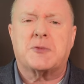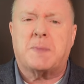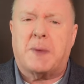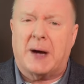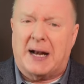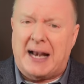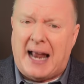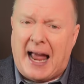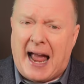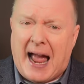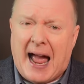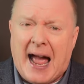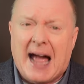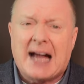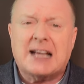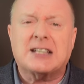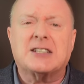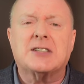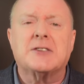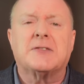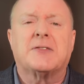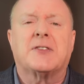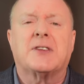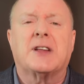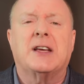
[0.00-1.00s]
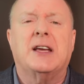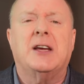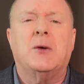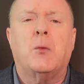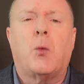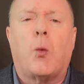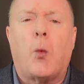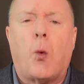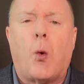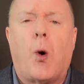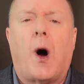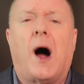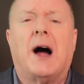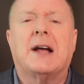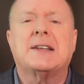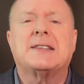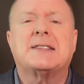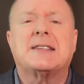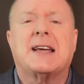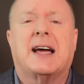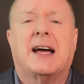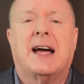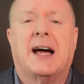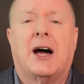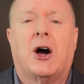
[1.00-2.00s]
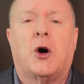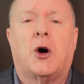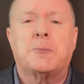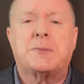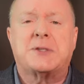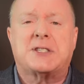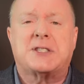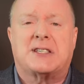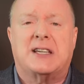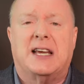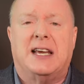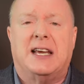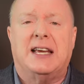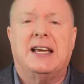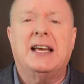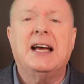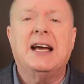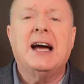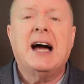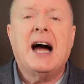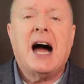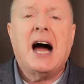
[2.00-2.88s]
but actively want to help see